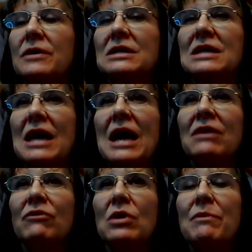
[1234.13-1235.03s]
to kind
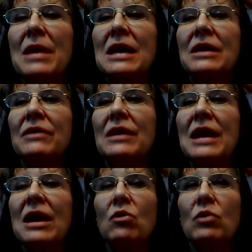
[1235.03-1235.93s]
of remain in the
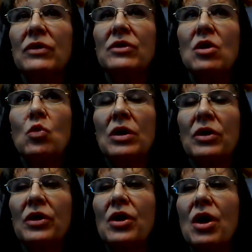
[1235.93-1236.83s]
air with nowhere
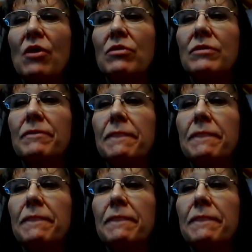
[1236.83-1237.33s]
to go.